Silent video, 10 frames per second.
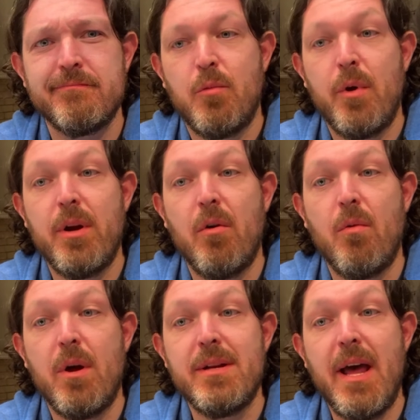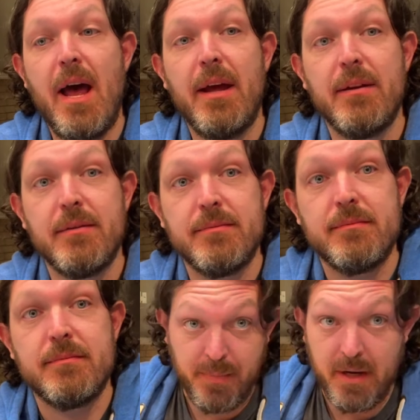0.019.
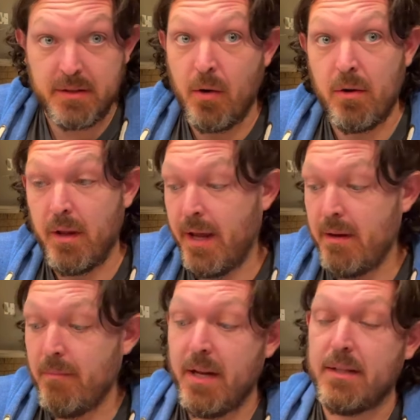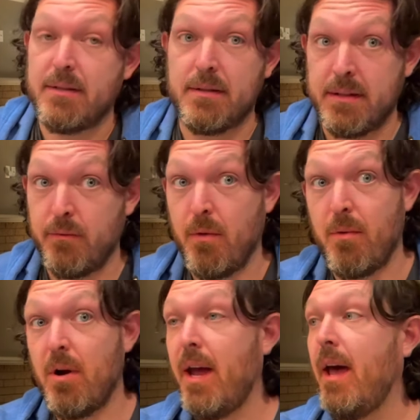It's been a total of eight minutes. Let's see where
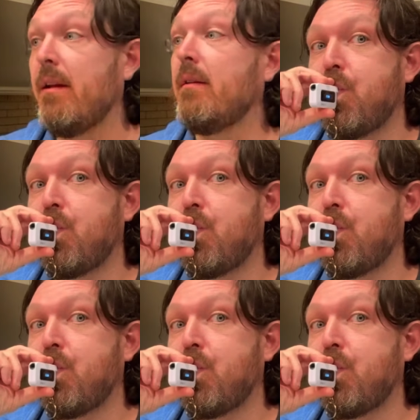we're at